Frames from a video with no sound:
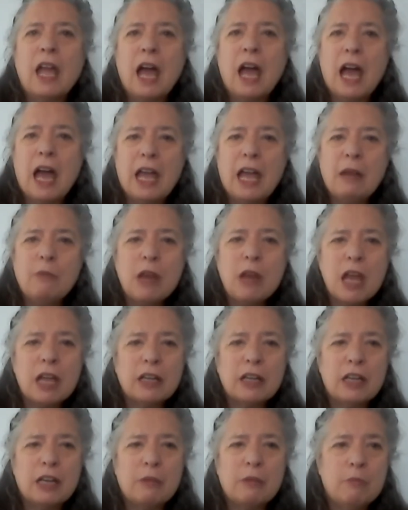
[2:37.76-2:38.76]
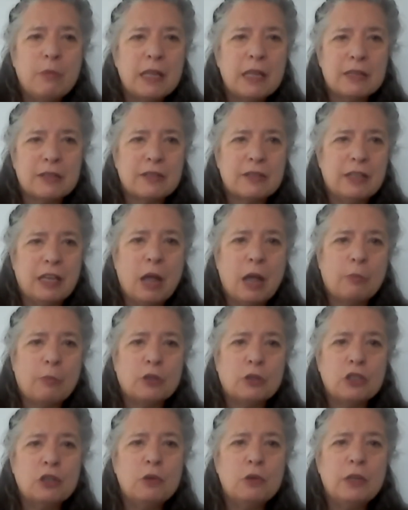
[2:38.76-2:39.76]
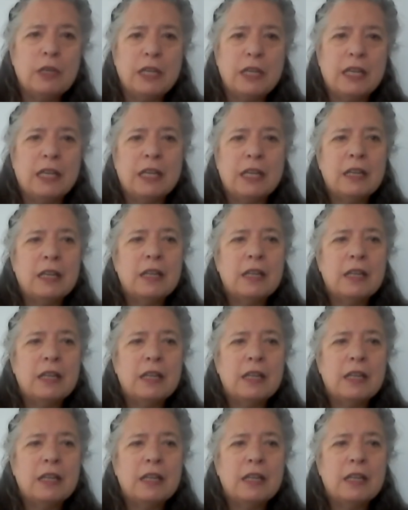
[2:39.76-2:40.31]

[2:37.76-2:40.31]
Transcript: I'm not going to miss the opportunity